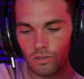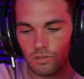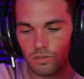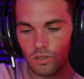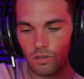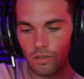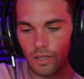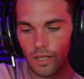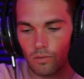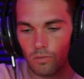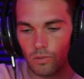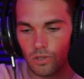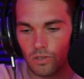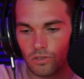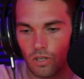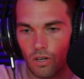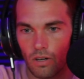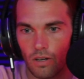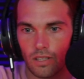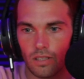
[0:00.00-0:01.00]
So like when you're
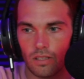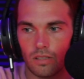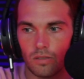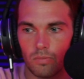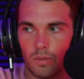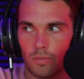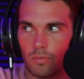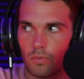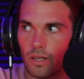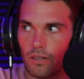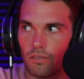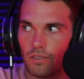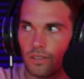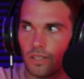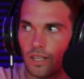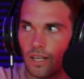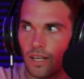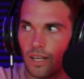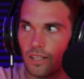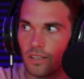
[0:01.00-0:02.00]
talking to these people every
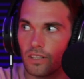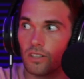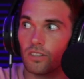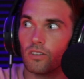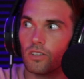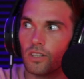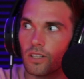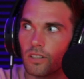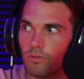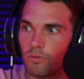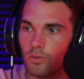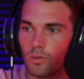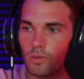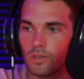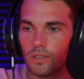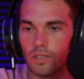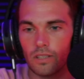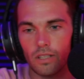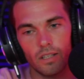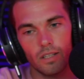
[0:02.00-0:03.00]
day and they're looking
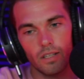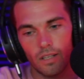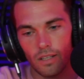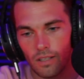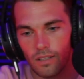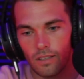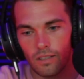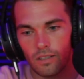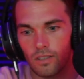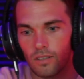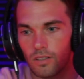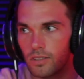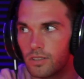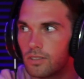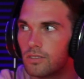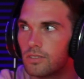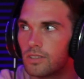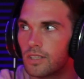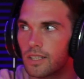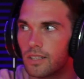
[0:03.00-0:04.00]
forward to, oh, as
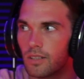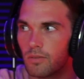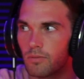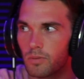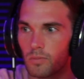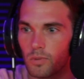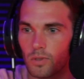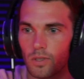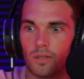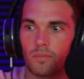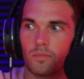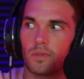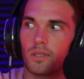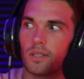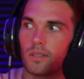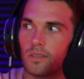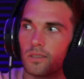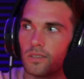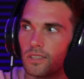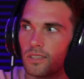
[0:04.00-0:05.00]
soon as I get home from work, I'm going to
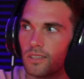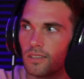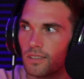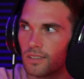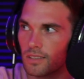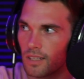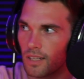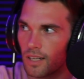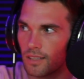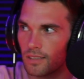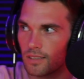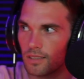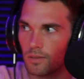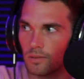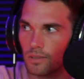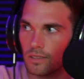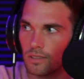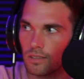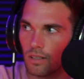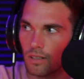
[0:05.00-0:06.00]
go listen to this guy and see
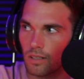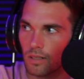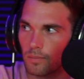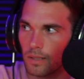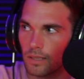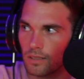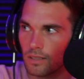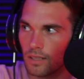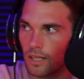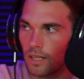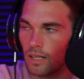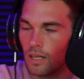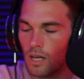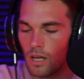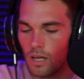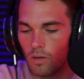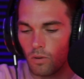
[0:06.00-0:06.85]
what he's talking about today.